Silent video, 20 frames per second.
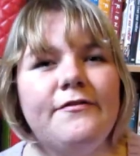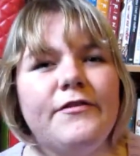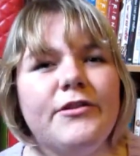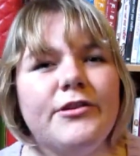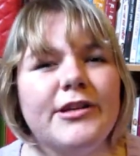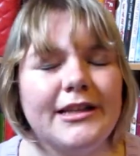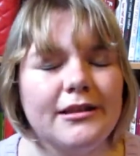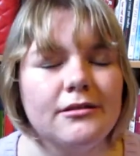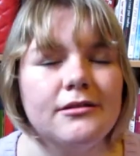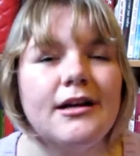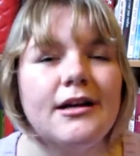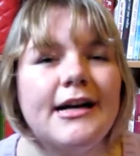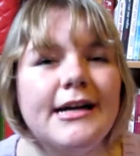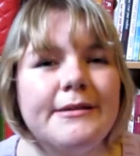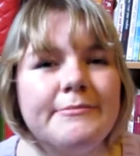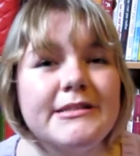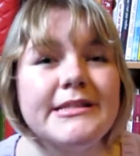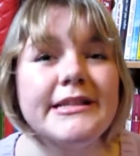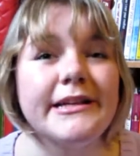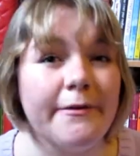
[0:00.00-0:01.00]
of food, and
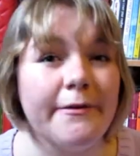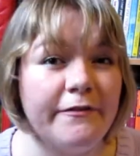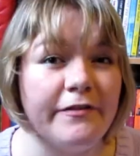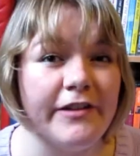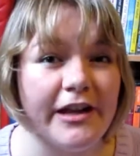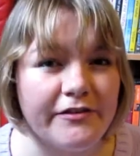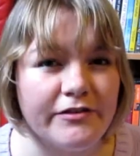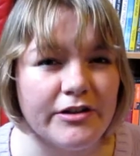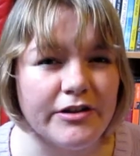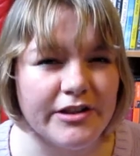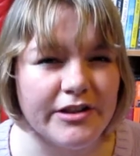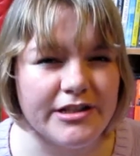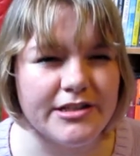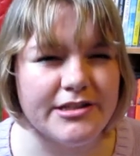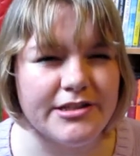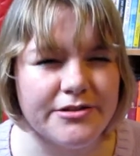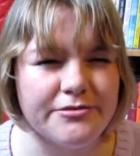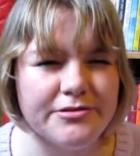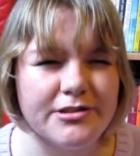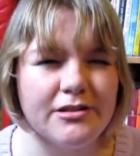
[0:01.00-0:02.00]
lime is like a flavor that
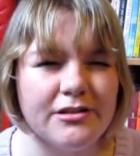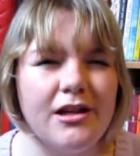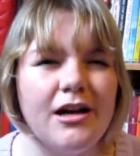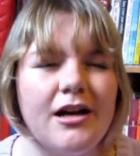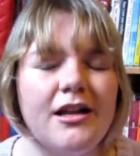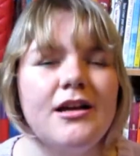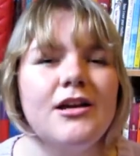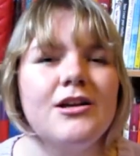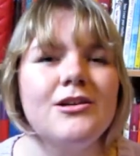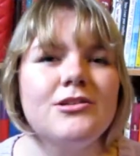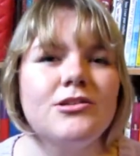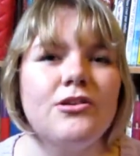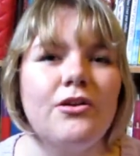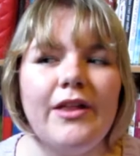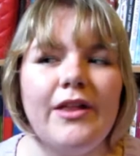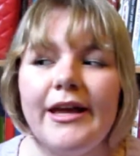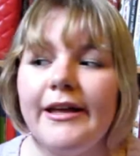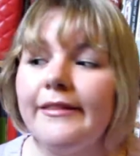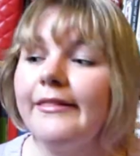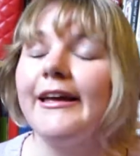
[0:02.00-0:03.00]
is used a lot. So
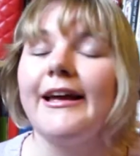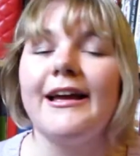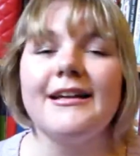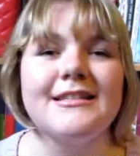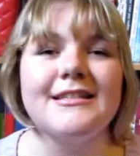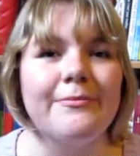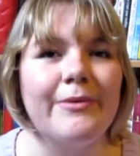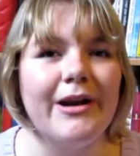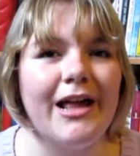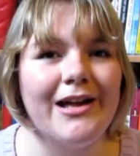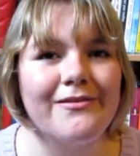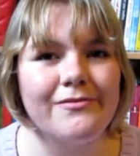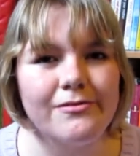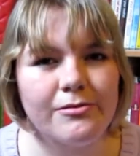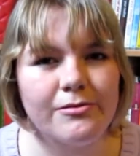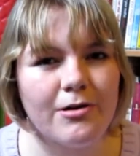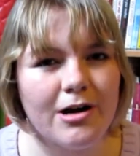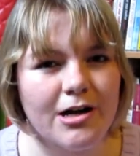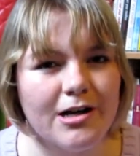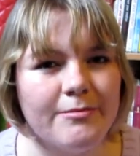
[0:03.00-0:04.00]
like I said, when I have it
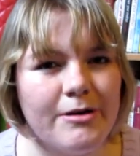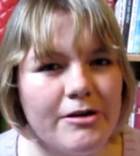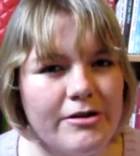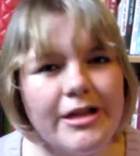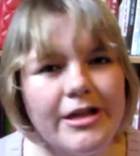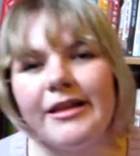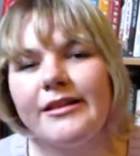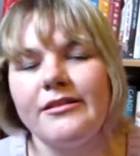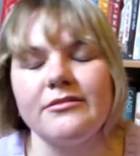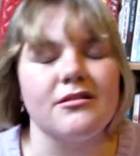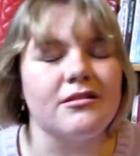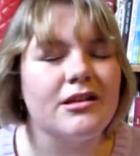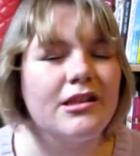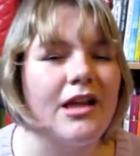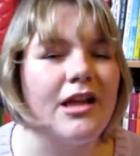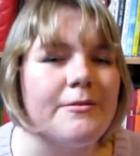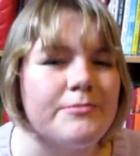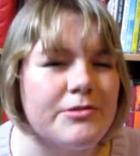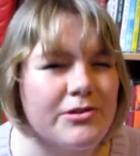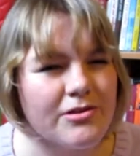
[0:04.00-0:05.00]
with guacamole, like, there's already
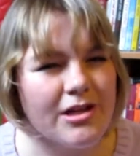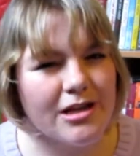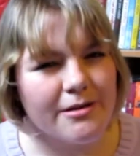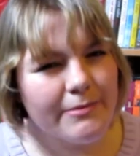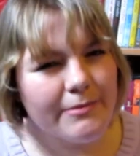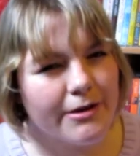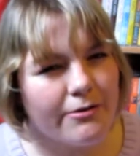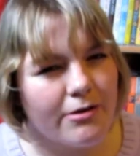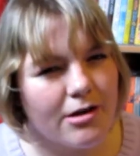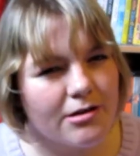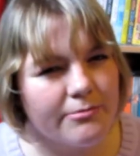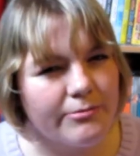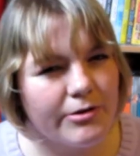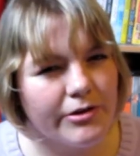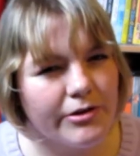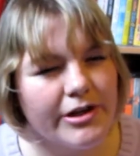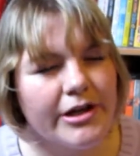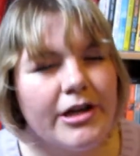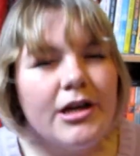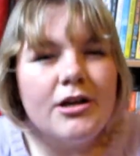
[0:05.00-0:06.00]
lime juice in my
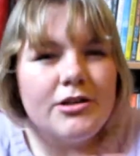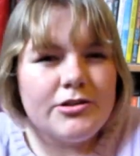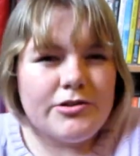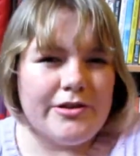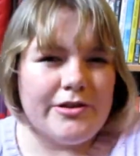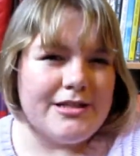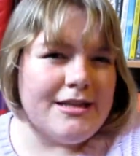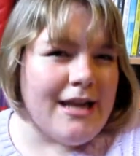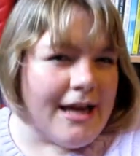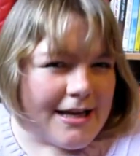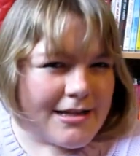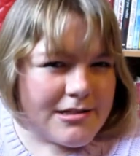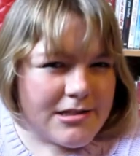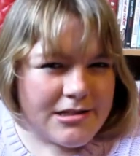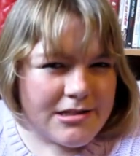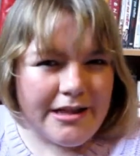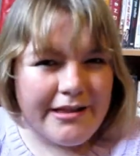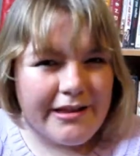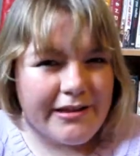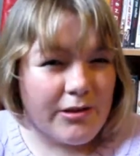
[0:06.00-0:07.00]
guacamole, so the
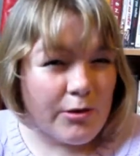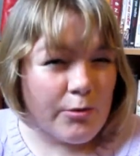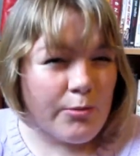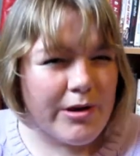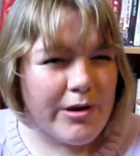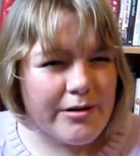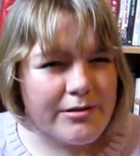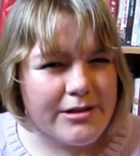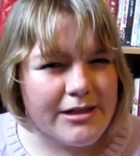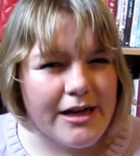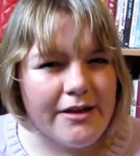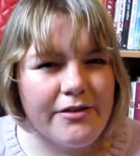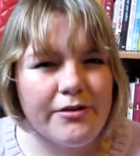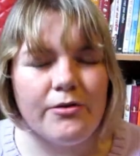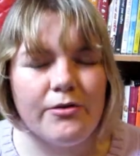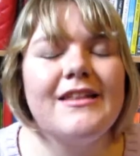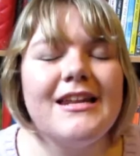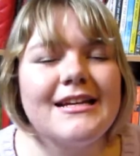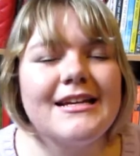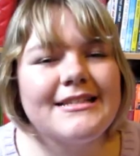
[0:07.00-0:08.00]
taste is not like they're weird
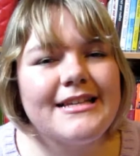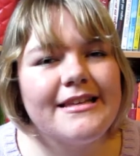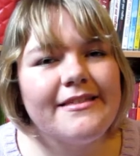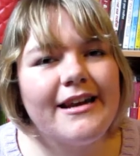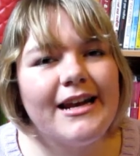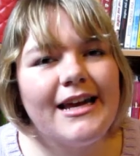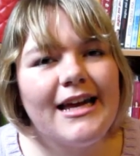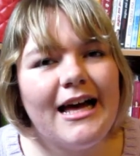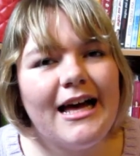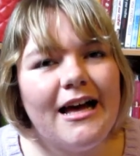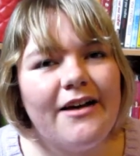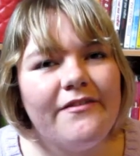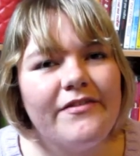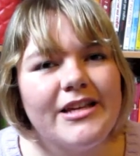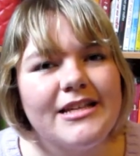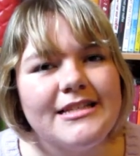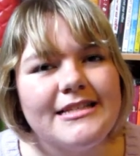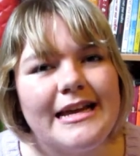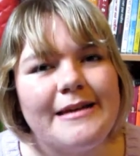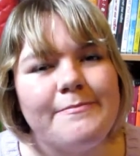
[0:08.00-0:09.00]
together. The next thing that I
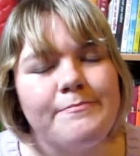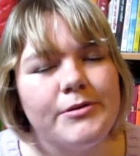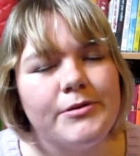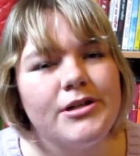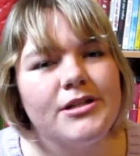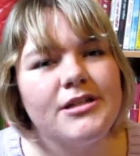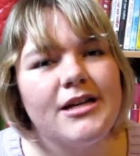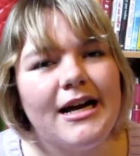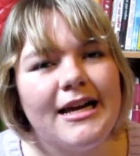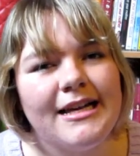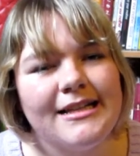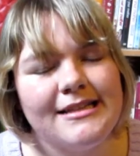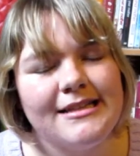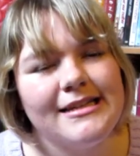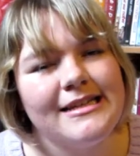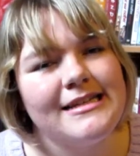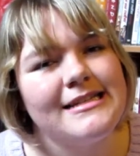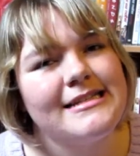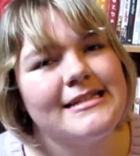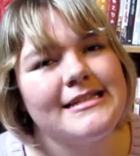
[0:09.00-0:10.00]
have is a book.
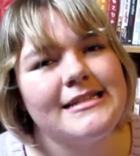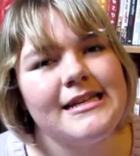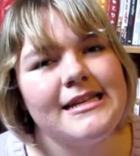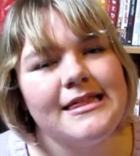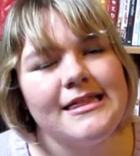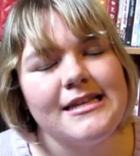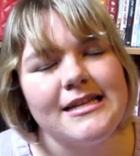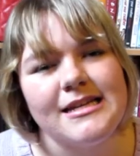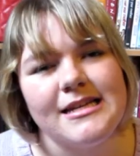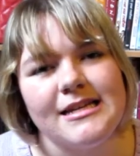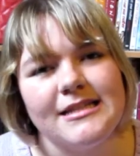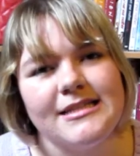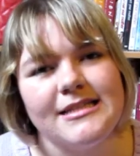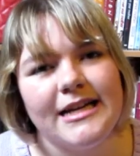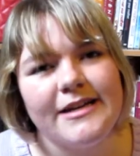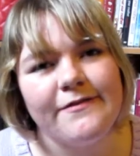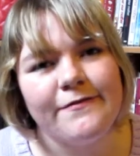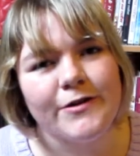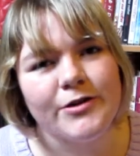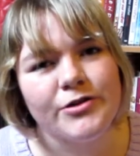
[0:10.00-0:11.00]
Is the
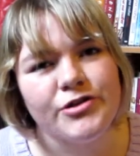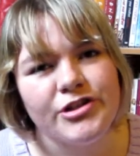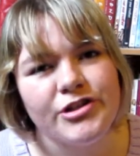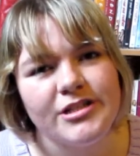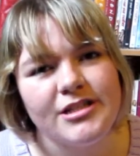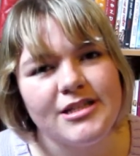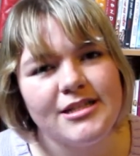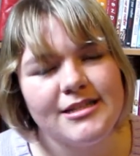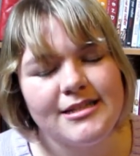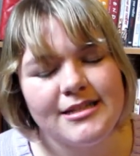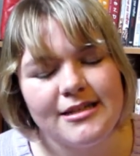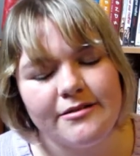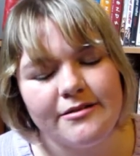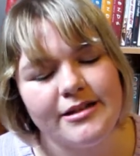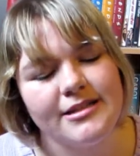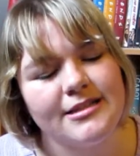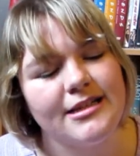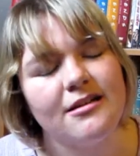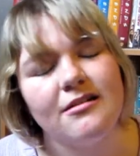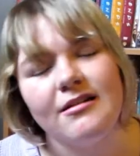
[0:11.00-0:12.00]
Divergent
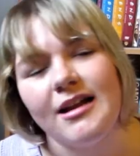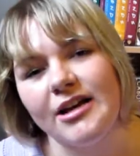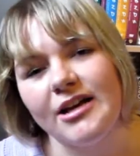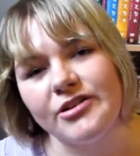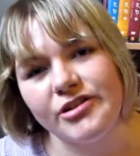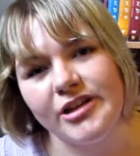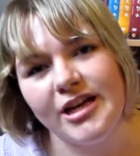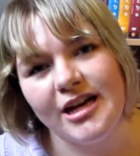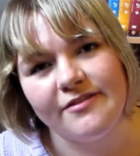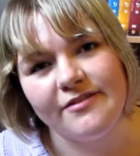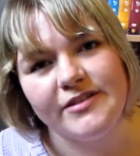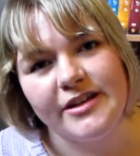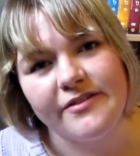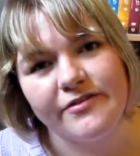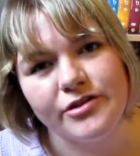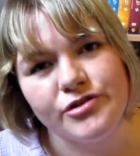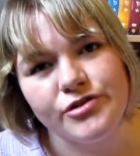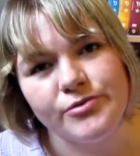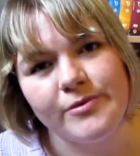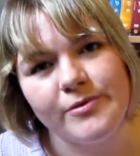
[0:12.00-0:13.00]
series. I don't actually have
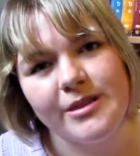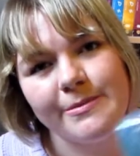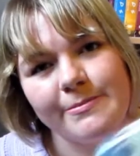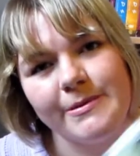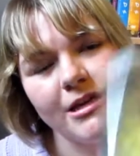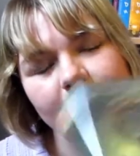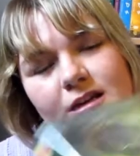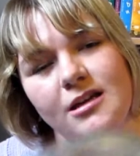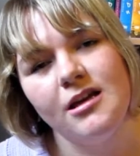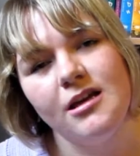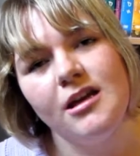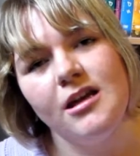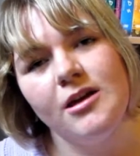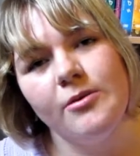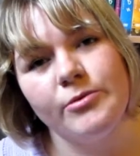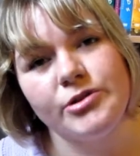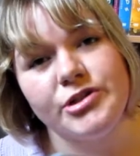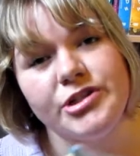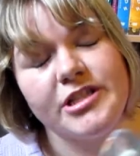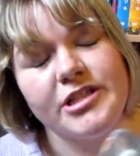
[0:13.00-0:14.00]
Divergent with me,
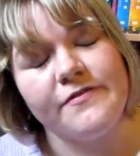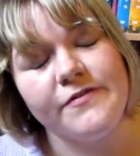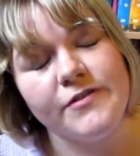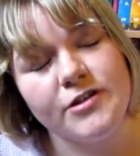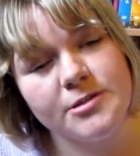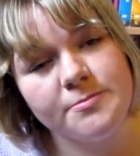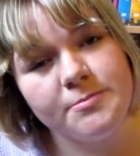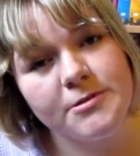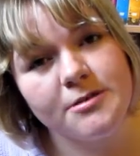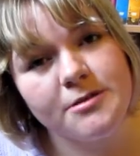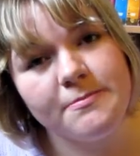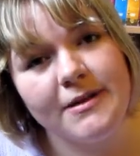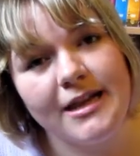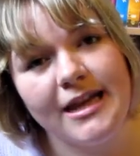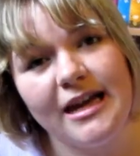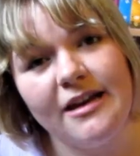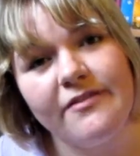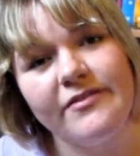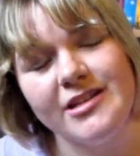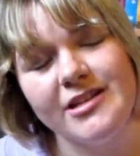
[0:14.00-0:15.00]
which is the first book, but
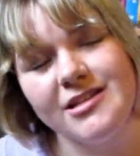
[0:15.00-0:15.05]
I have